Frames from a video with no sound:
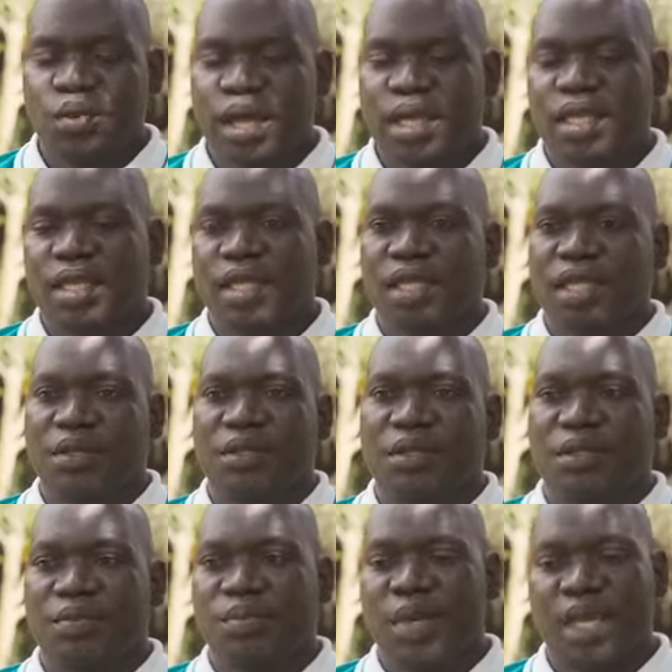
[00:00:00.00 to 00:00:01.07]
working
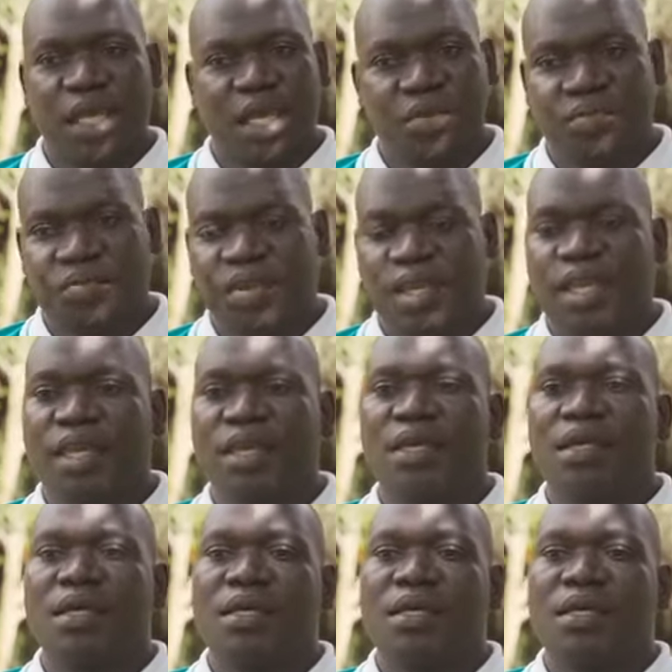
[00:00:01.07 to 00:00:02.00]
in my cafe,